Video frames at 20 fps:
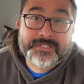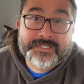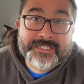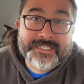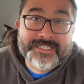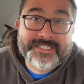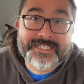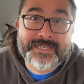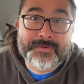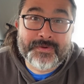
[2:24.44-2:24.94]

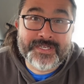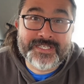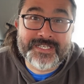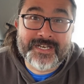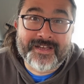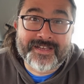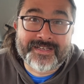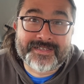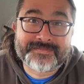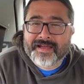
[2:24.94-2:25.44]
Let's see what it's
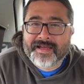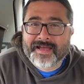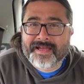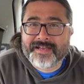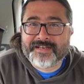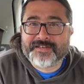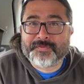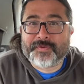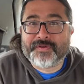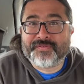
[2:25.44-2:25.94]
like.
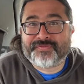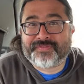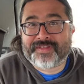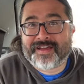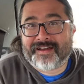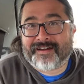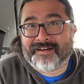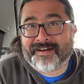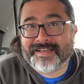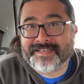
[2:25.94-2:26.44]
And with
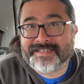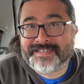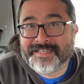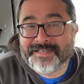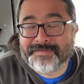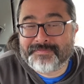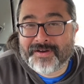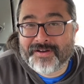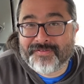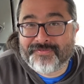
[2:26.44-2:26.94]
that, I
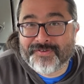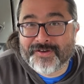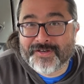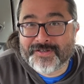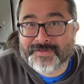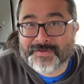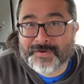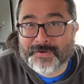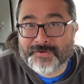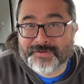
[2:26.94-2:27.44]
did my
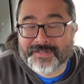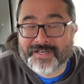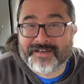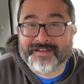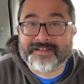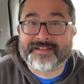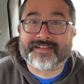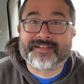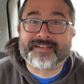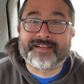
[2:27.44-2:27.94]
first order
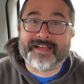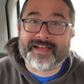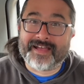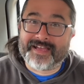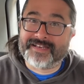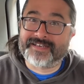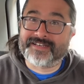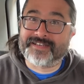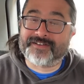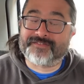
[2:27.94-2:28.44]

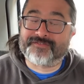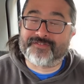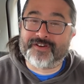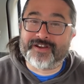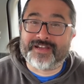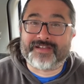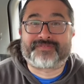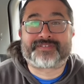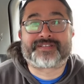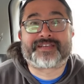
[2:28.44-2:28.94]
and it
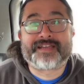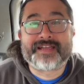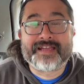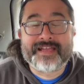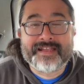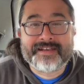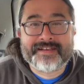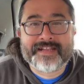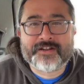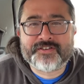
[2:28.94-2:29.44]
arrived.
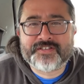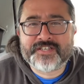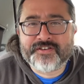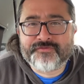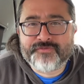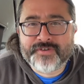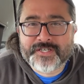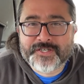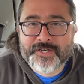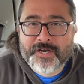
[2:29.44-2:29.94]
Now,
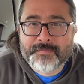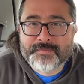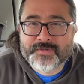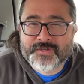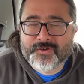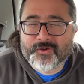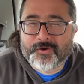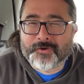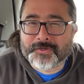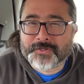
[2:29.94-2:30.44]
delivery time's
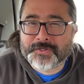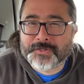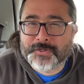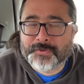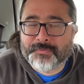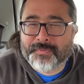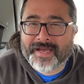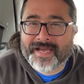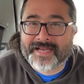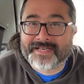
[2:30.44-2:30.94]
not too
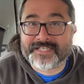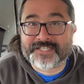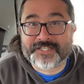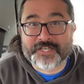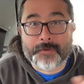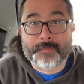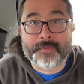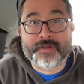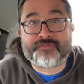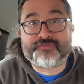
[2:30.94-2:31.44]
bad. It's
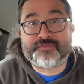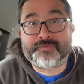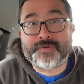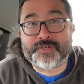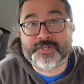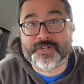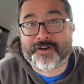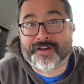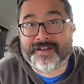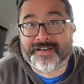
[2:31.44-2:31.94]
coming from
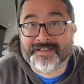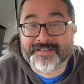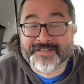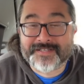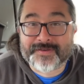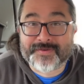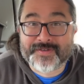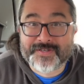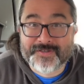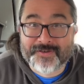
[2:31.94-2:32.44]
China,
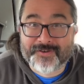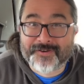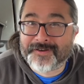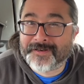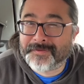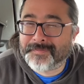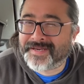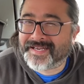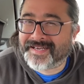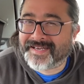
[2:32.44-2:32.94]
so it's not going
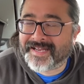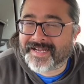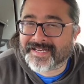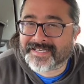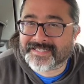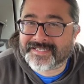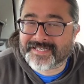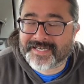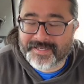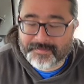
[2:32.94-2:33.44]
to be
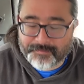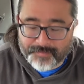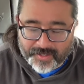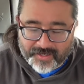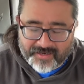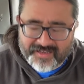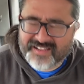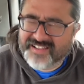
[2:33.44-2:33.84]
next day, but